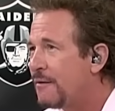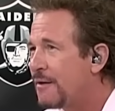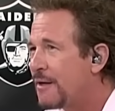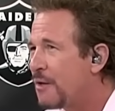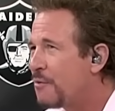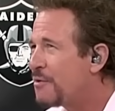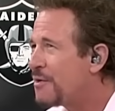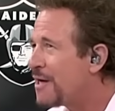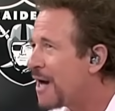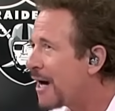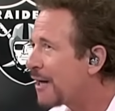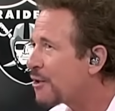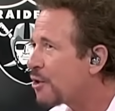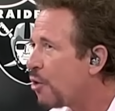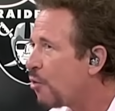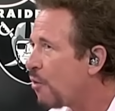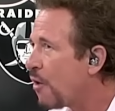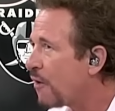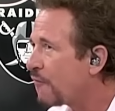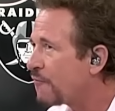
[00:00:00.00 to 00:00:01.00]
It would not go
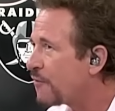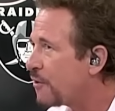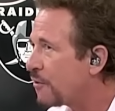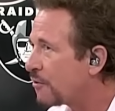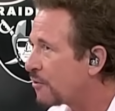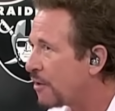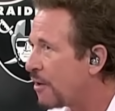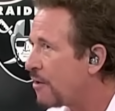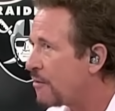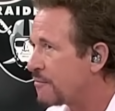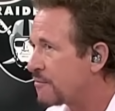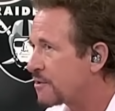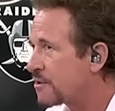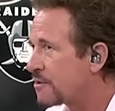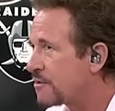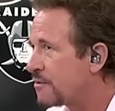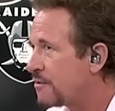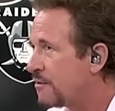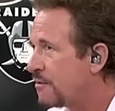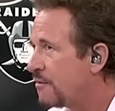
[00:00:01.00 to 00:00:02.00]
well for you
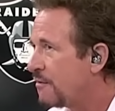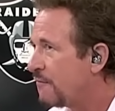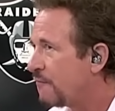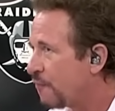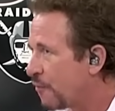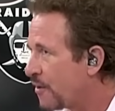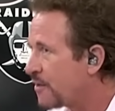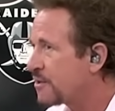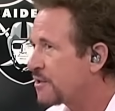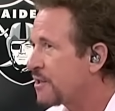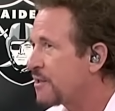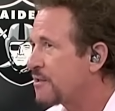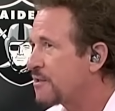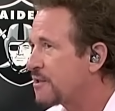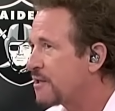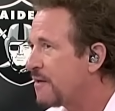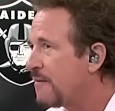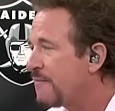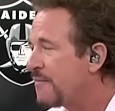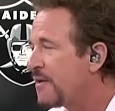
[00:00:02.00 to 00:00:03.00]
clones. For
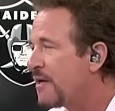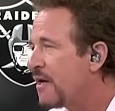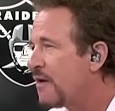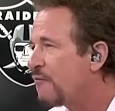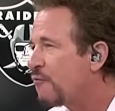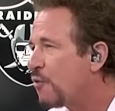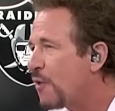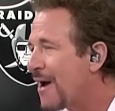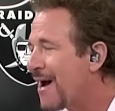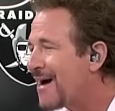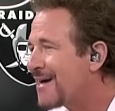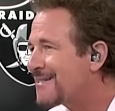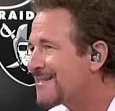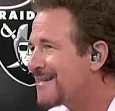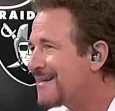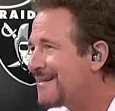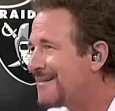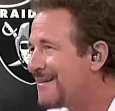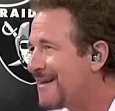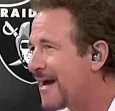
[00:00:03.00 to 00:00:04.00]
instance, if we asked
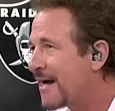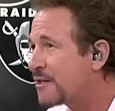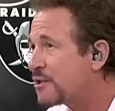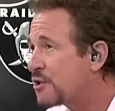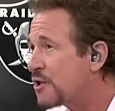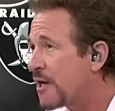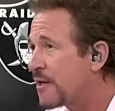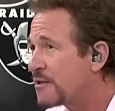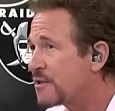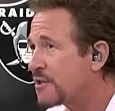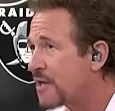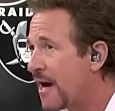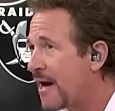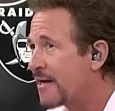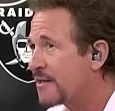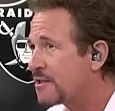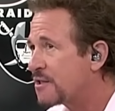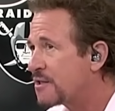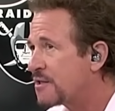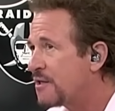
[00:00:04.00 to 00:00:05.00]
next-gen
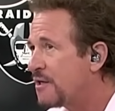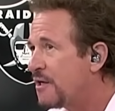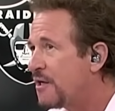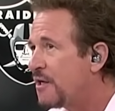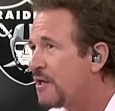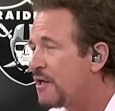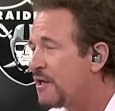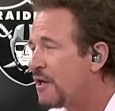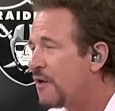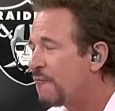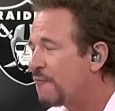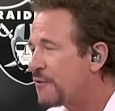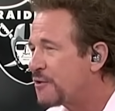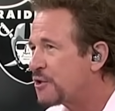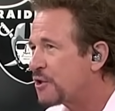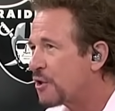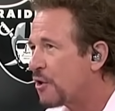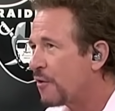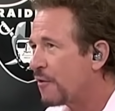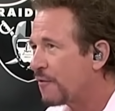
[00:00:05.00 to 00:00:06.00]
stats if we
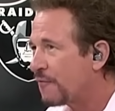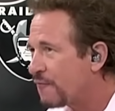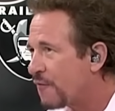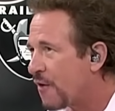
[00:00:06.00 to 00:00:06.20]
should go to the